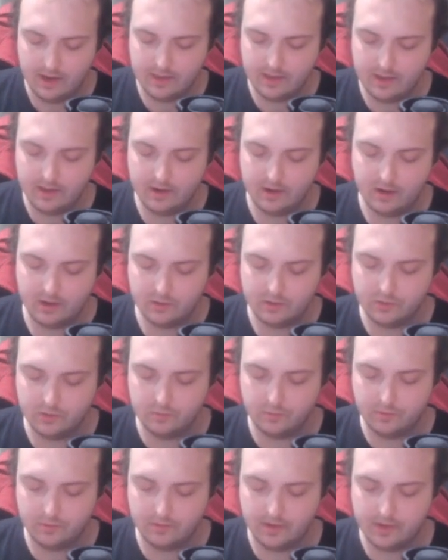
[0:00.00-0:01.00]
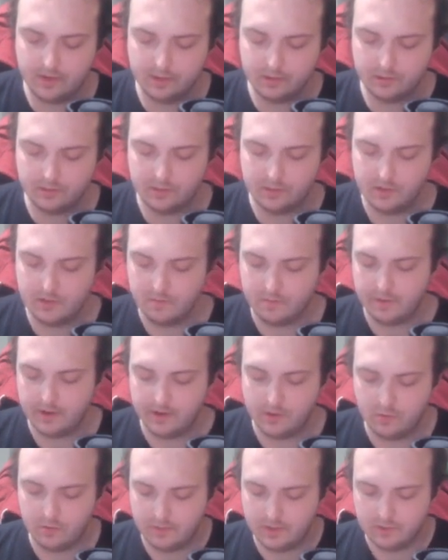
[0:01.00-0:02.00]
then our super rares by
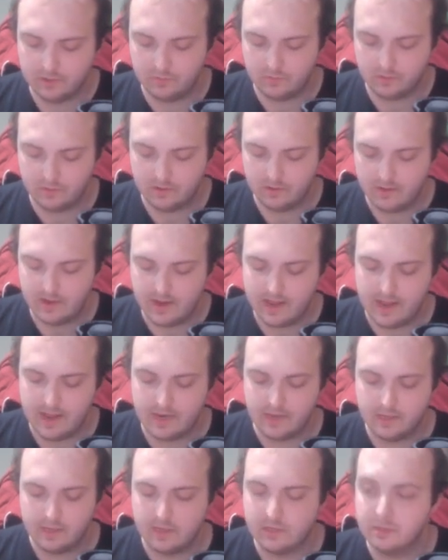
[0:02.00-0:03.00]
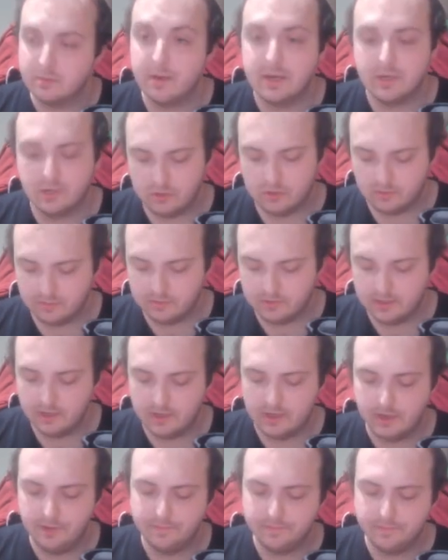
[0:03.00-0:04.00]
no means were anything special,
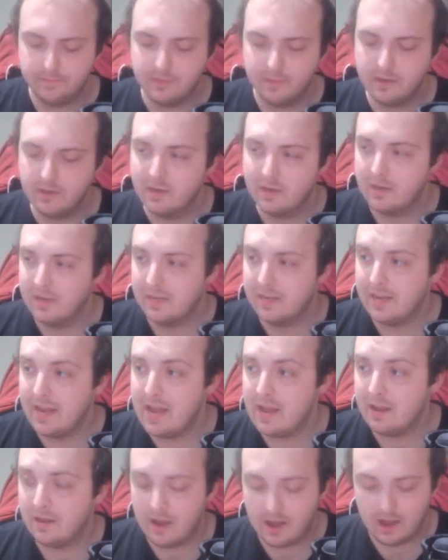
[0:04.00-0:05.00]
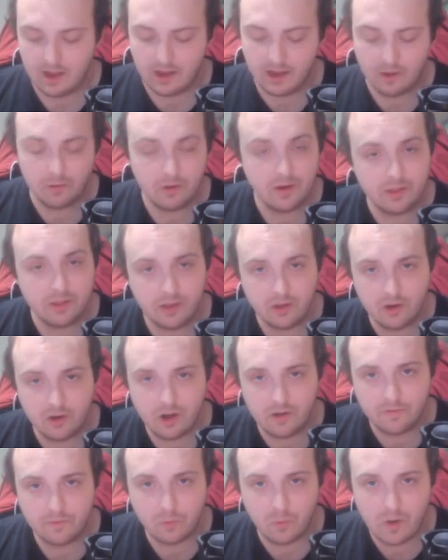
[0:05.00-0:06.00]
but yeah, I want to thank you
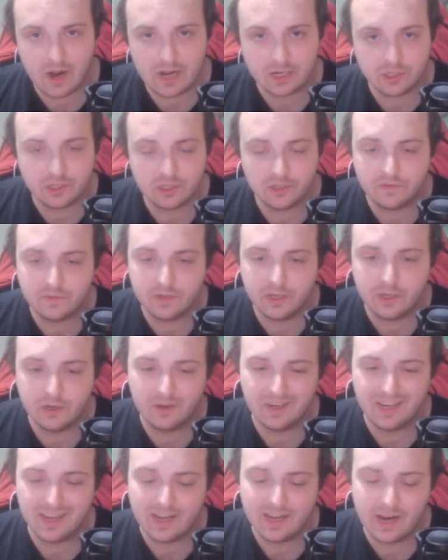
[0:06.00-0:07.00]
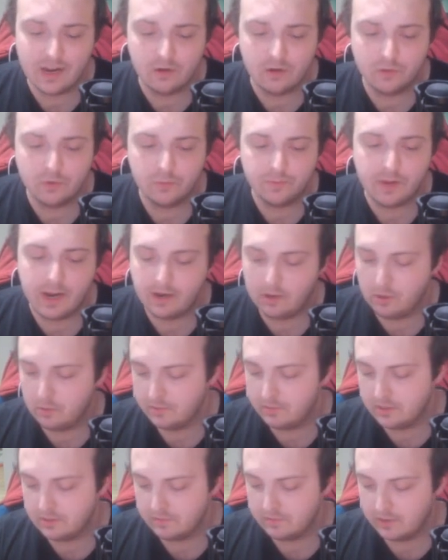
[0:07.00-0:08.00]
all for watching this video again. I don't do pack
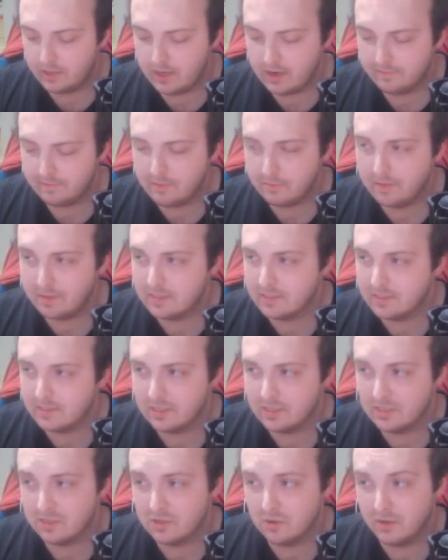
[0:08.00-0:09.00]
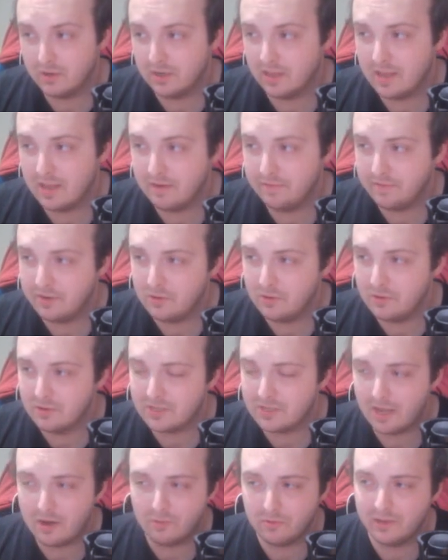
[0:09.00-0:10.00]
openings very often because they just don't get a lot of
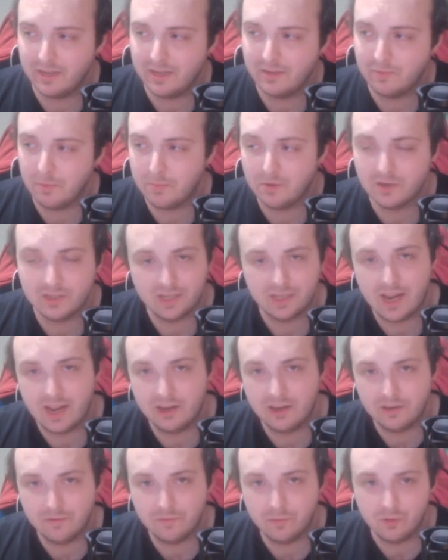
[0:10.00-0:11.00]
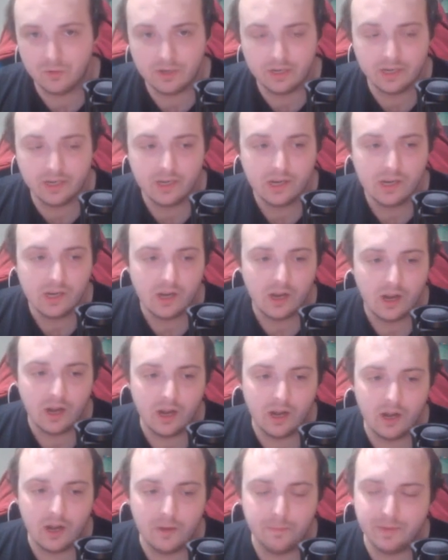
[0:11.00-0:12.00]
views. I don't really have the personality for it,
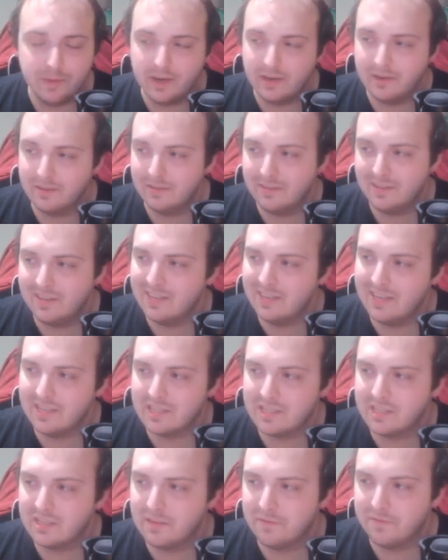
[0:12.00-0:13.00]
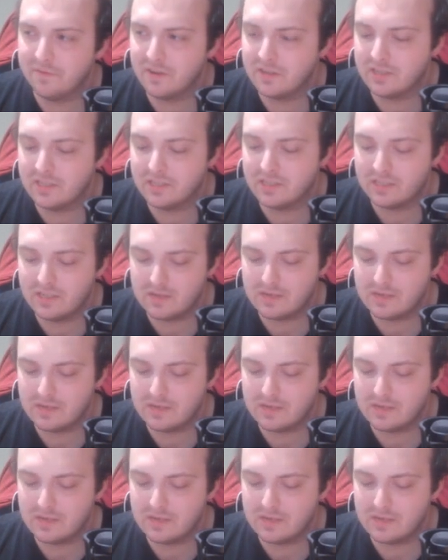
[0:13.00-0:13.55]
but it's the first